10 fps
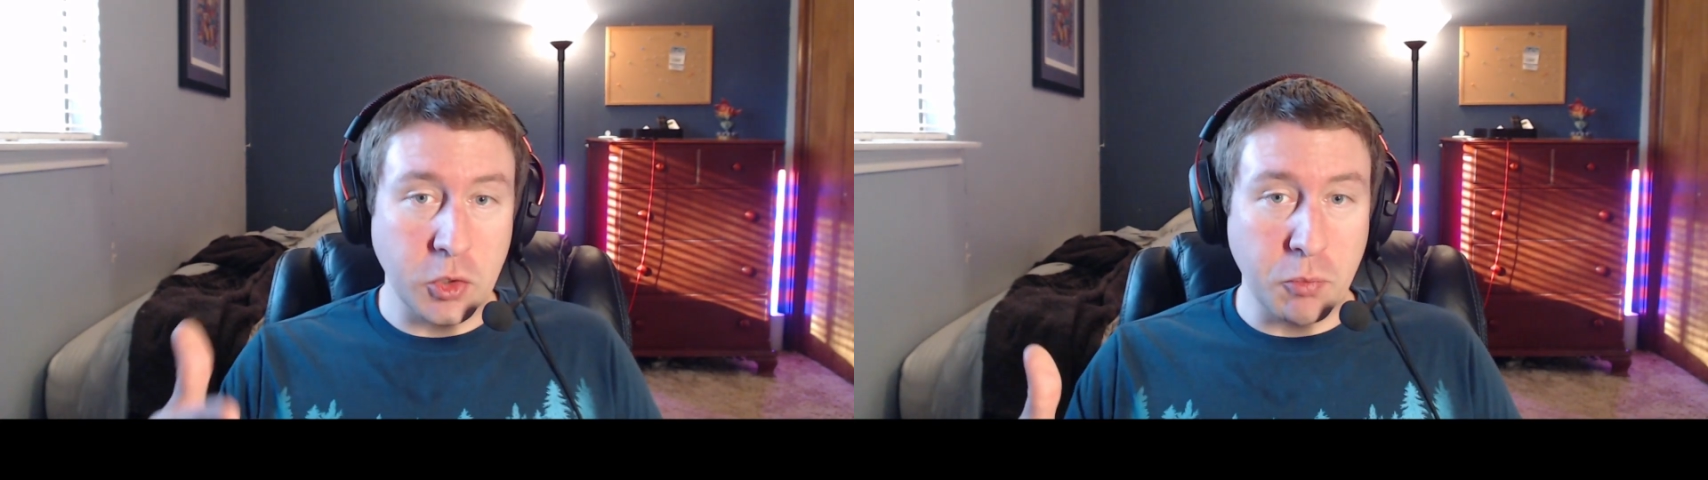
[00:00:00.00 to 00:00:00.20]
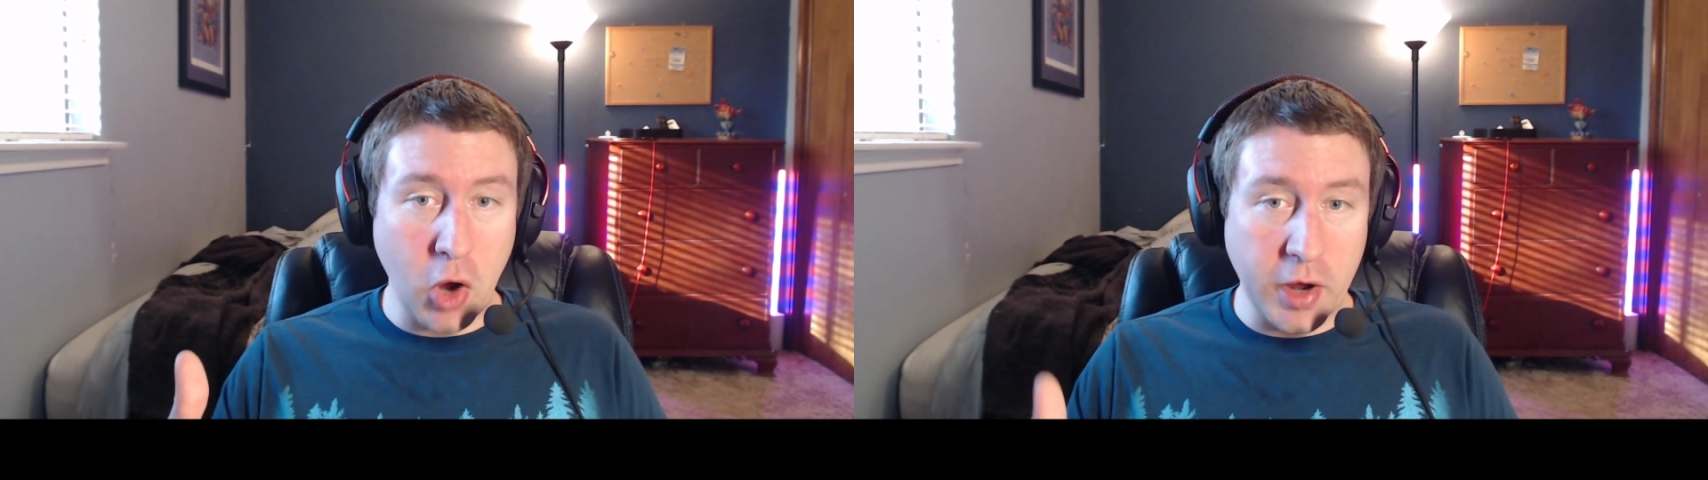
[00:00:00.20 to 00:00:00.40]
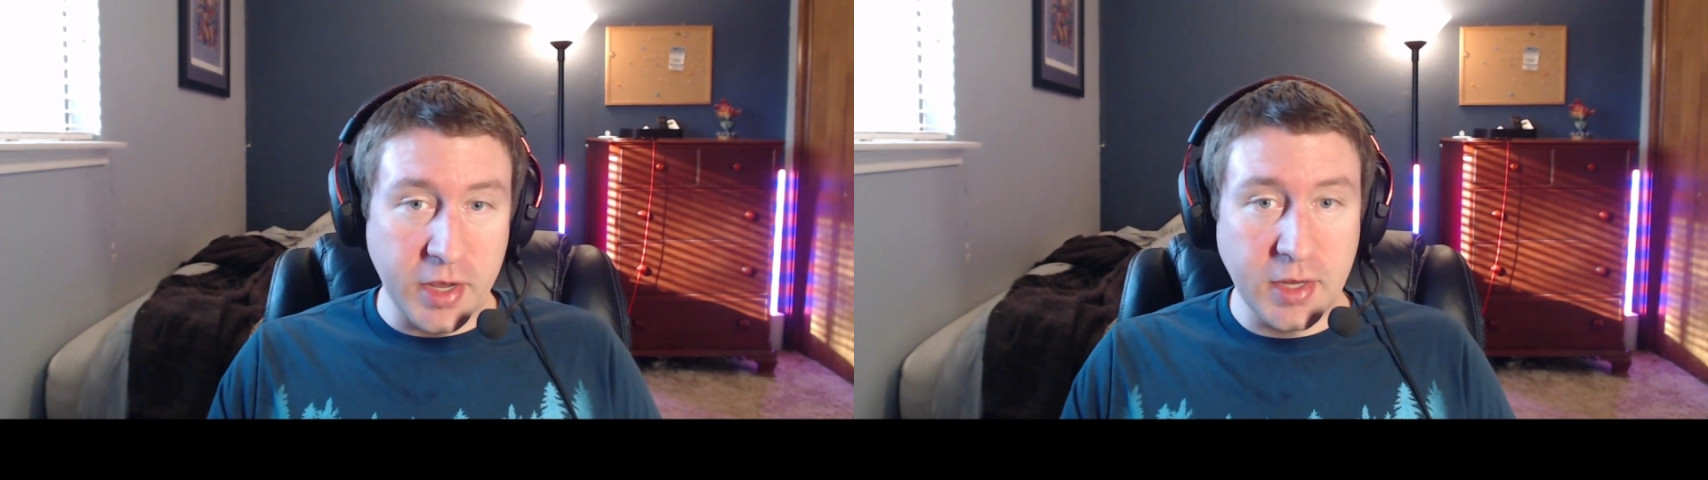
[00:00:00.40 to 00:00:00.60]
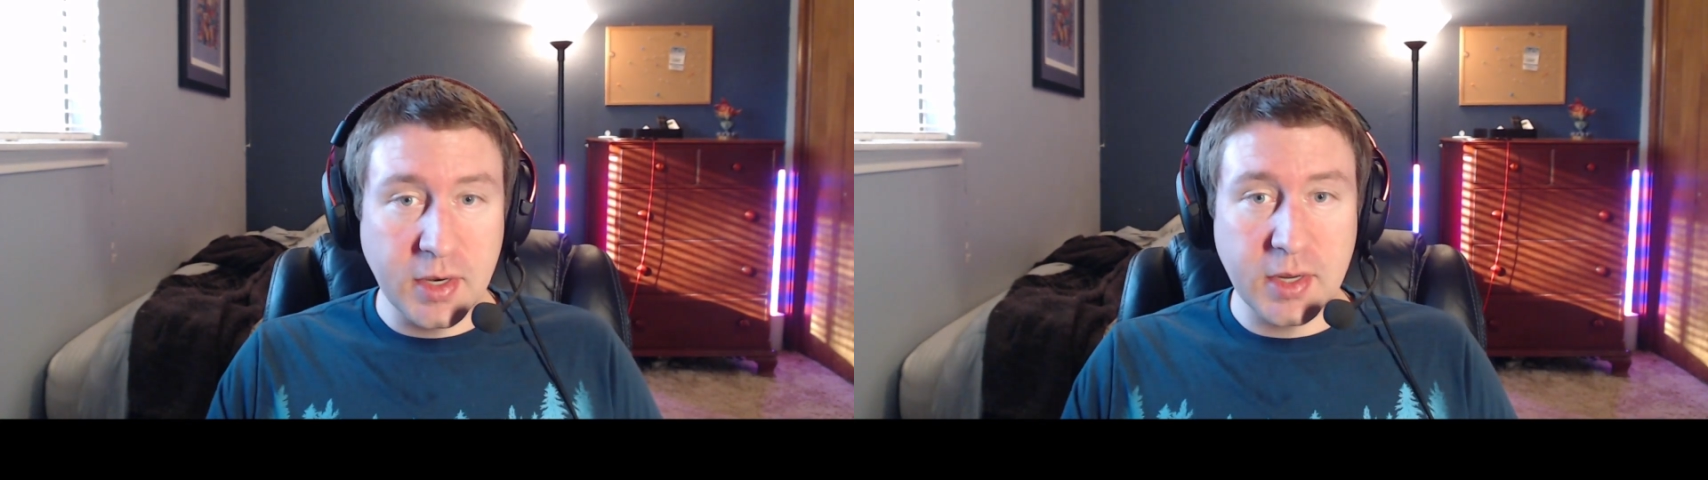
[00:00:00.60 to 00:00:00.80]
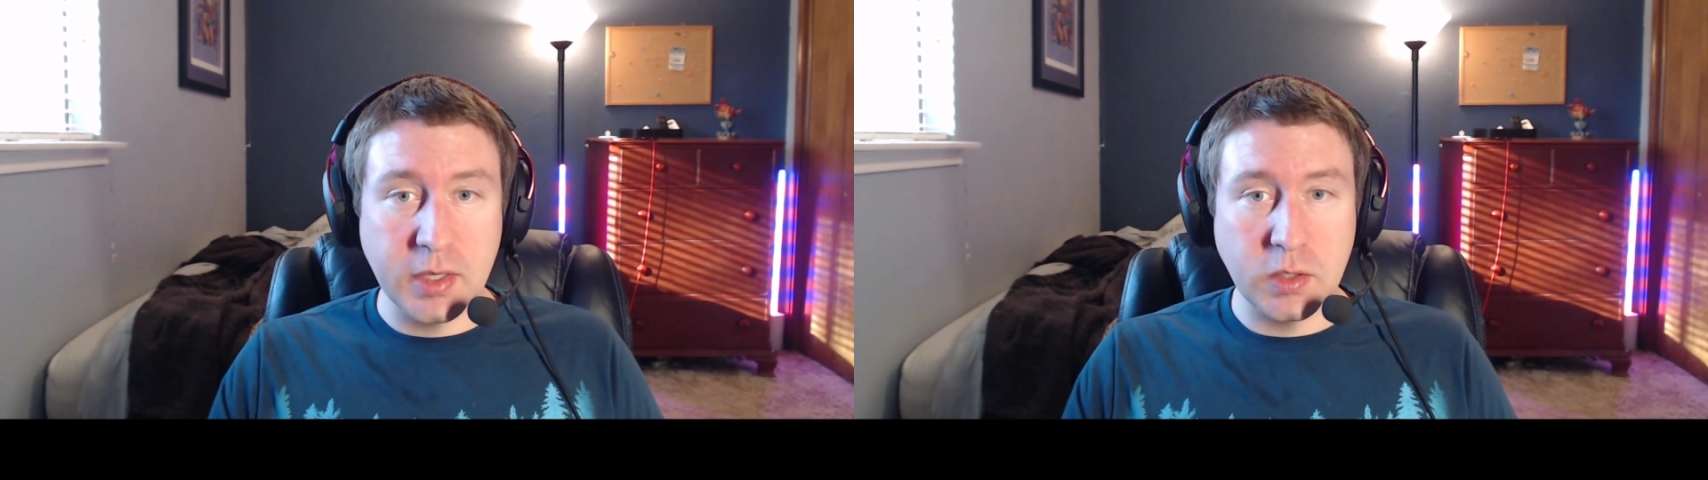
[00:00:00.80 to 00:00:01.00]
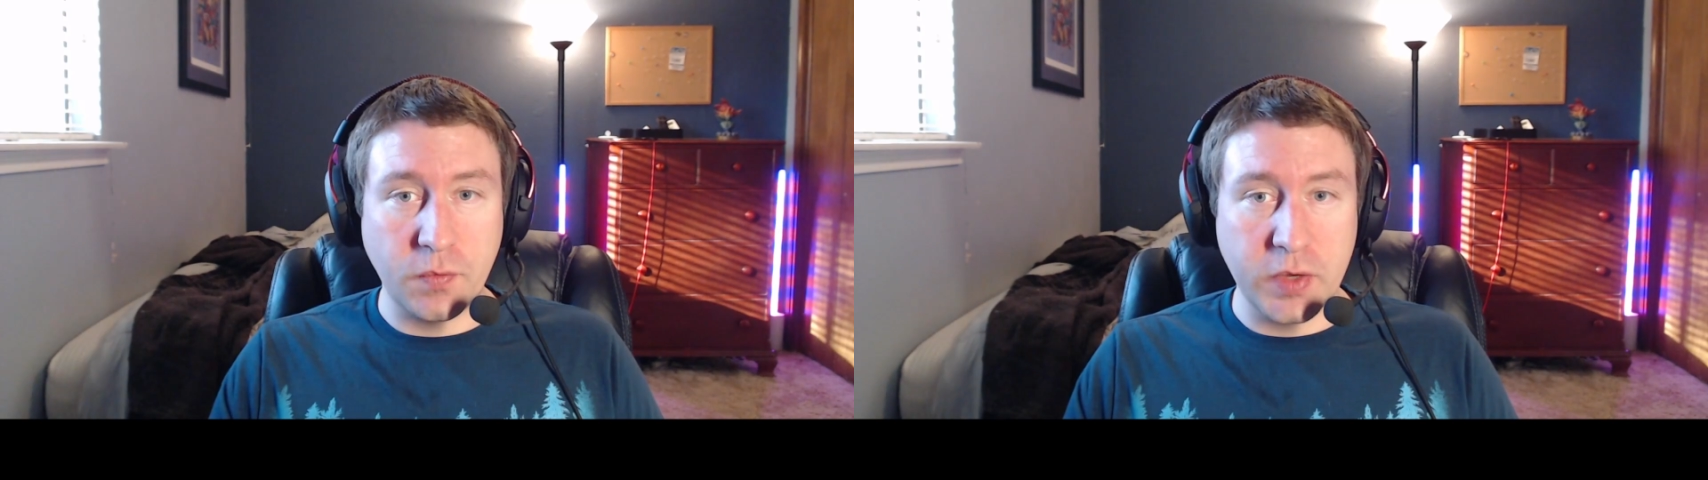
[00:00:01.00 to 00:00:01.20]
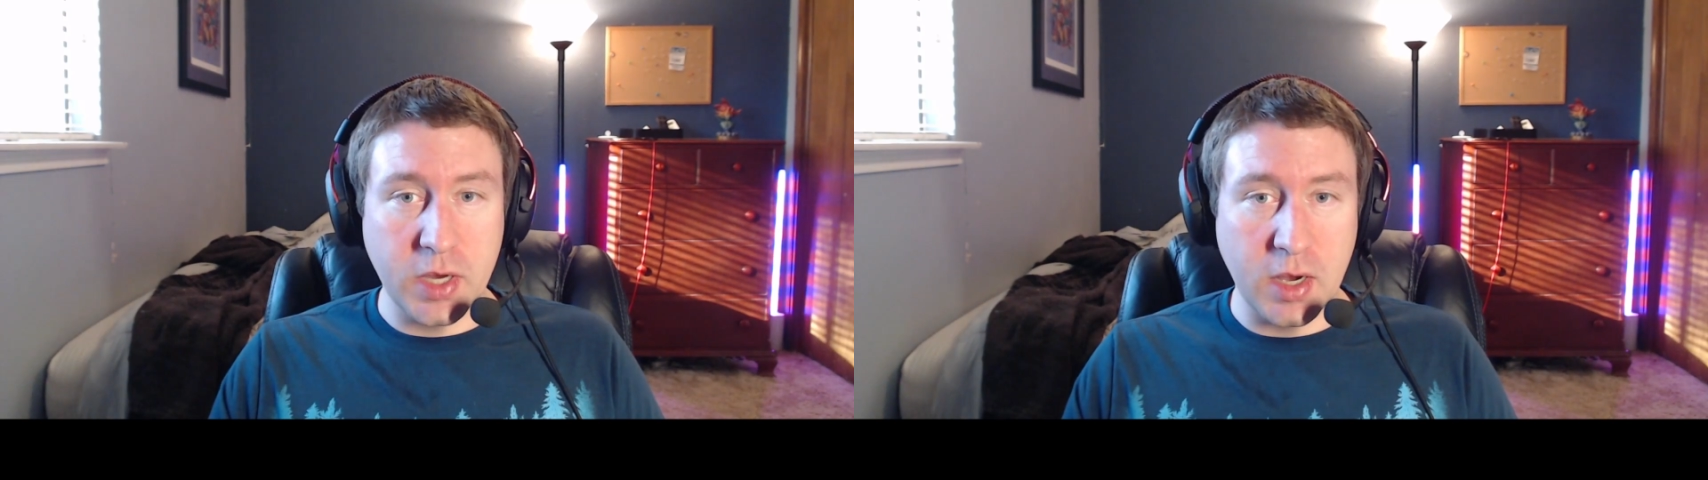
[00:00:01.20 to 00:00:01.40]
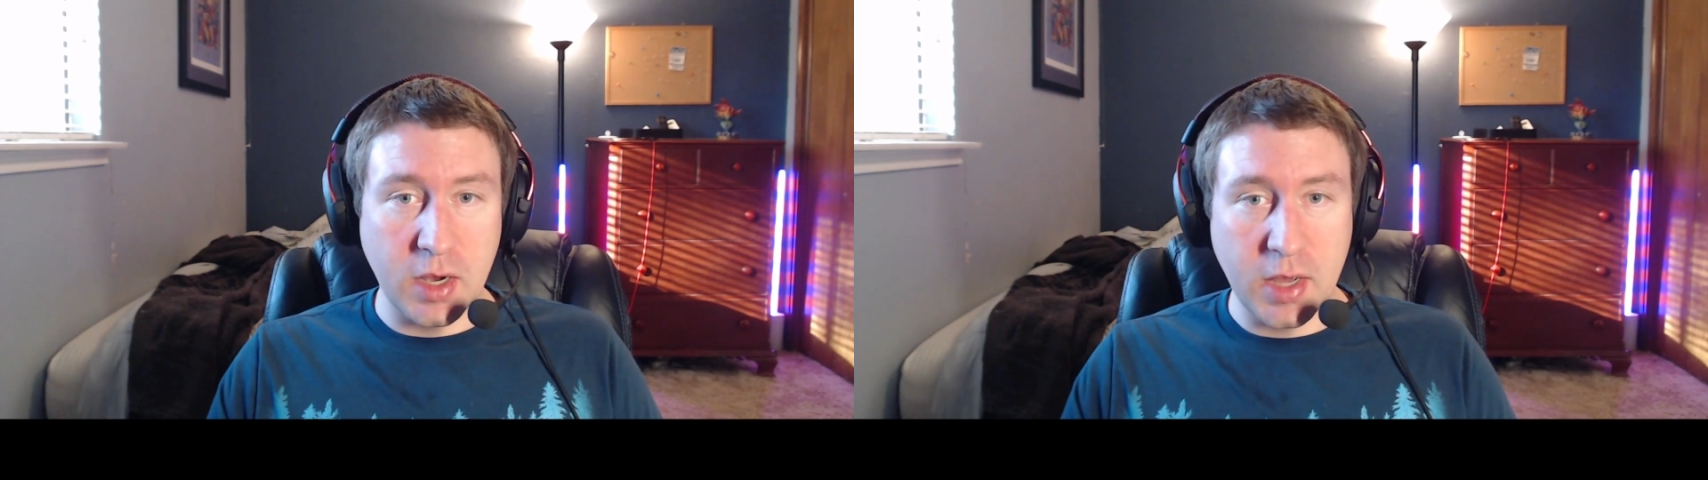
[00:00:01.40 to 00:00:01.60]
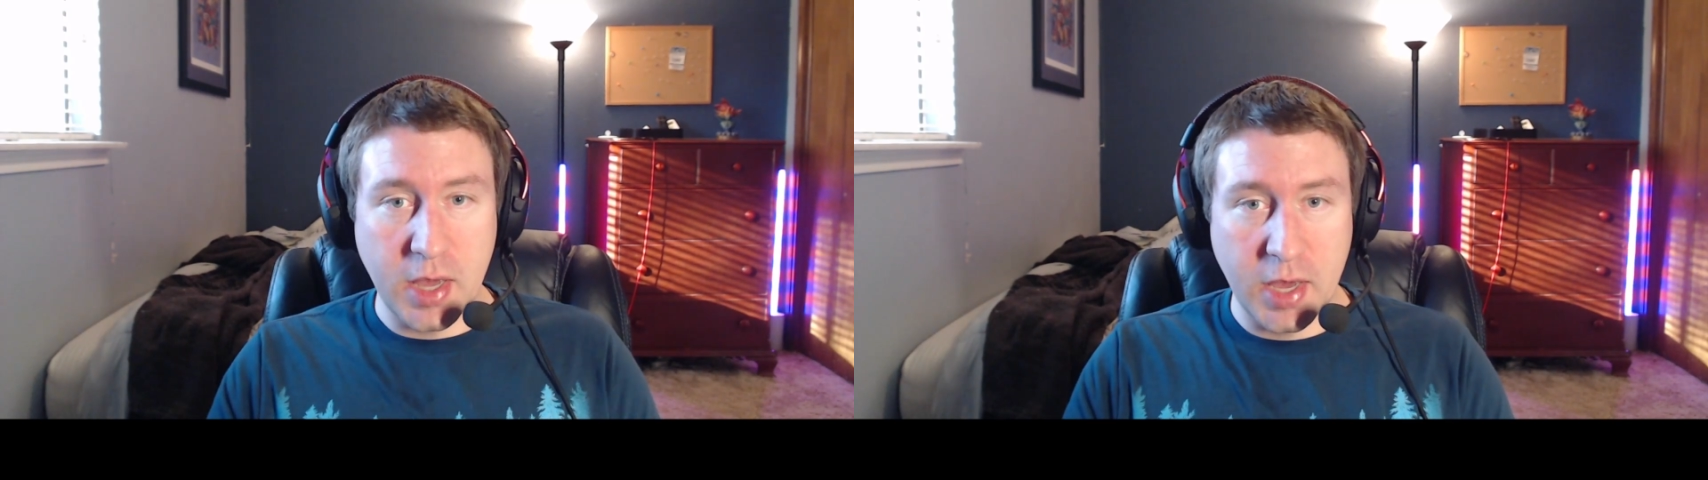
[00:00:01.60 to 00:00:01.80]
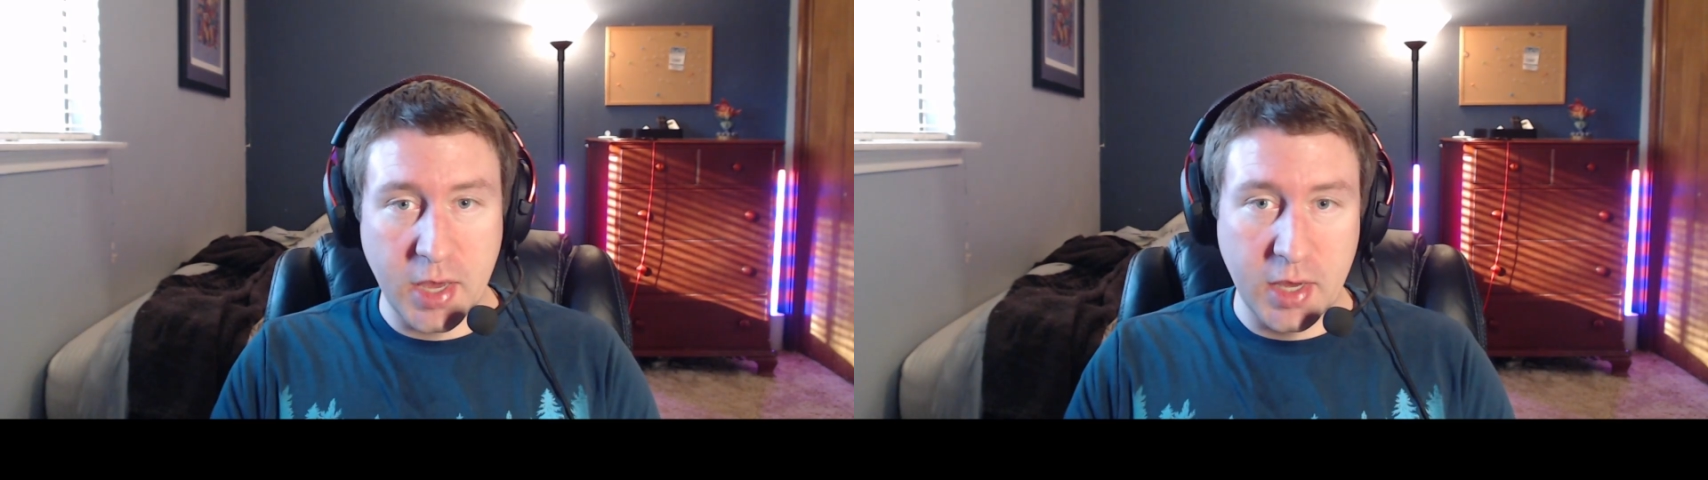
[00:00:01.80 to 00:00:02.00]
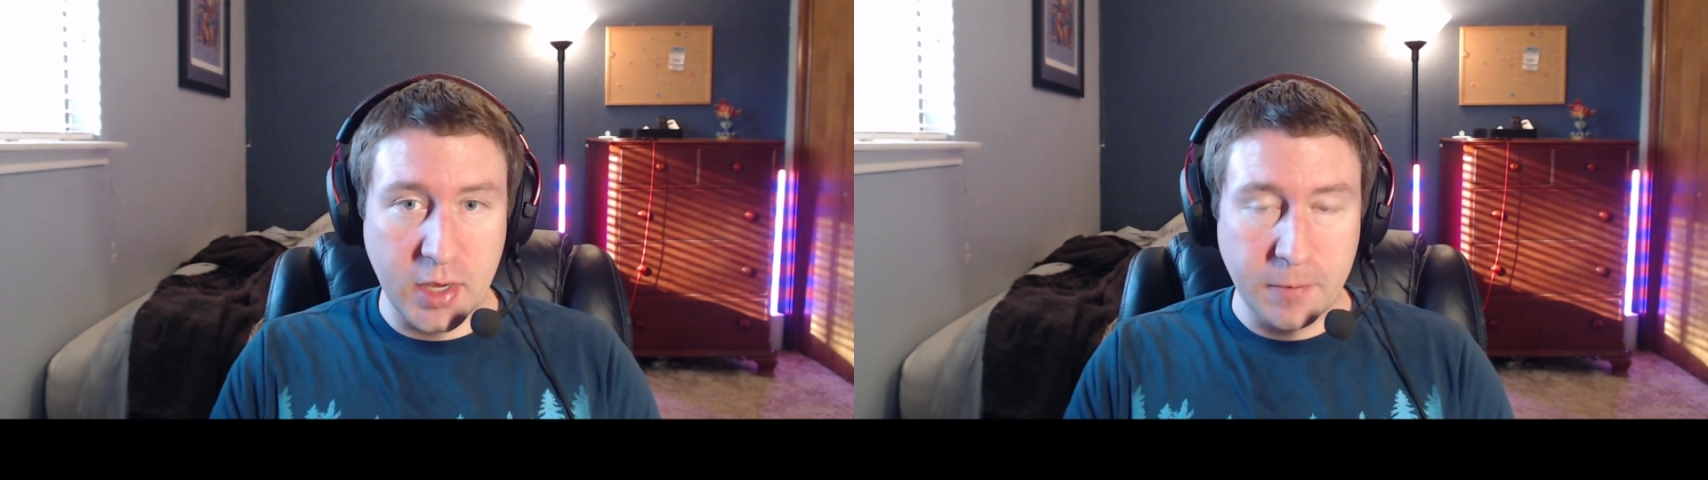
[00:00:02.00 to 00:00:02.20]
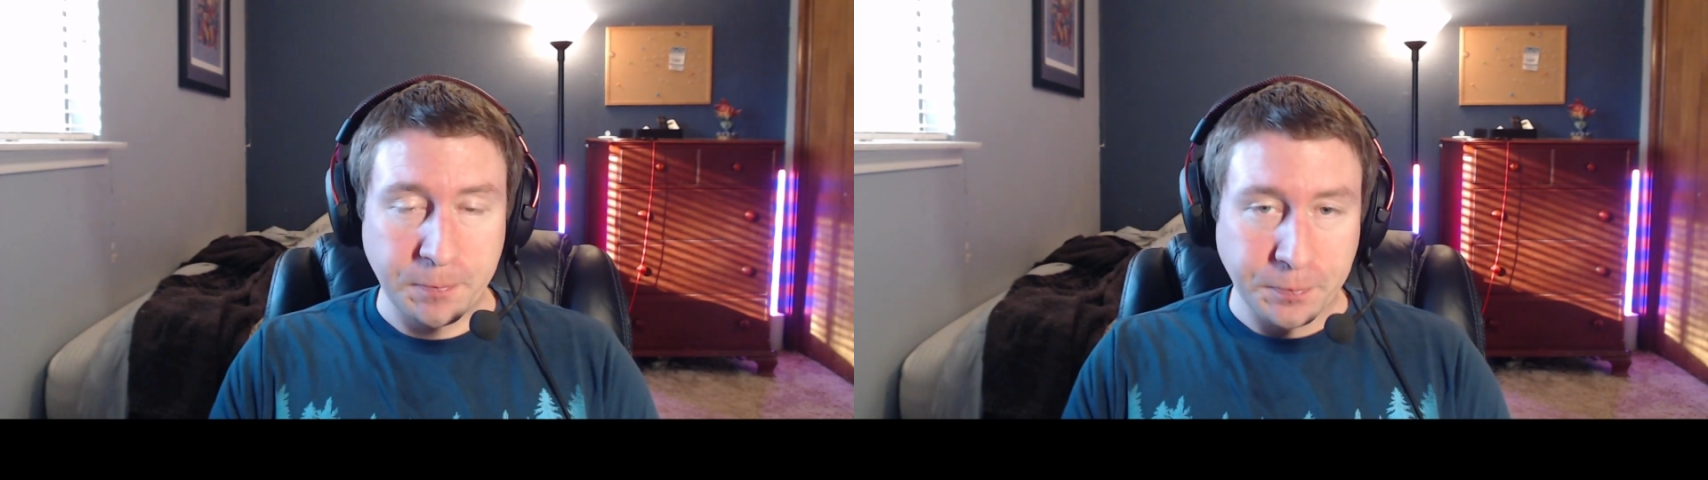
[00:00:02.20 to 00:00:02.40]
are brought in is via a